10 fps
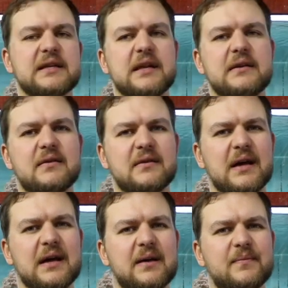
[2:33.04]
Z N.
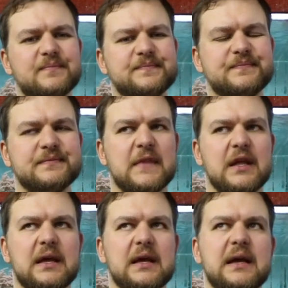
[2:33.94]
Um,
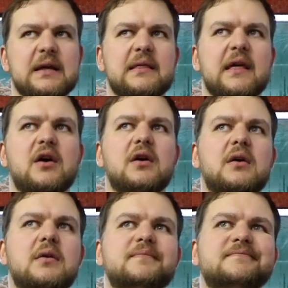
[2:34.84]
they
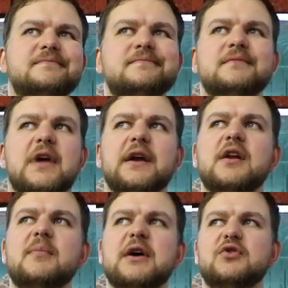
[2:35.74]
are, I don't
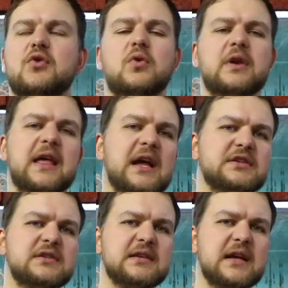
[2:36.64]
know about recorded
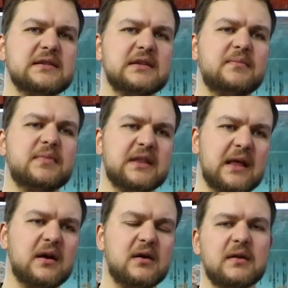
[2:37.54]
catches in K Z N, but
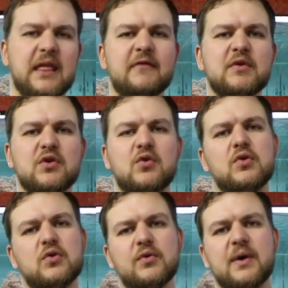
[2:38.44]
they are they have been
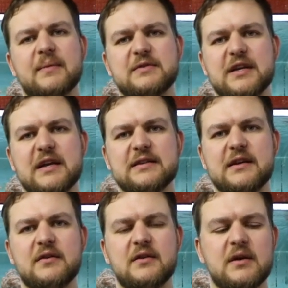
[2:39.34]
recorded all the way up to K Z
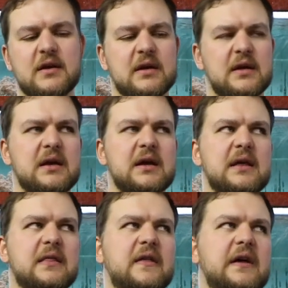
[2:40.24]
N.
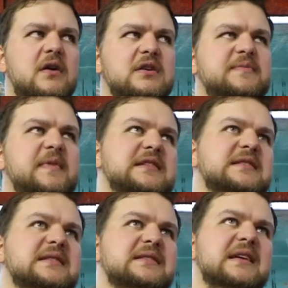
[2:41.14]
There are
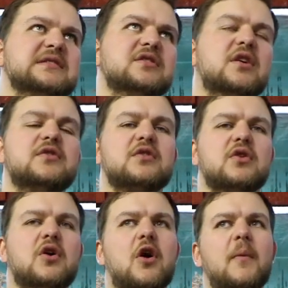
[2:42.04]
species that's not
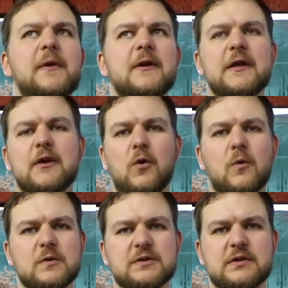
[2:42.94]
commonly
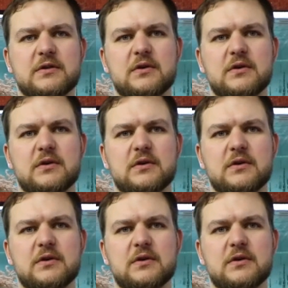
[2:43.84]
caught.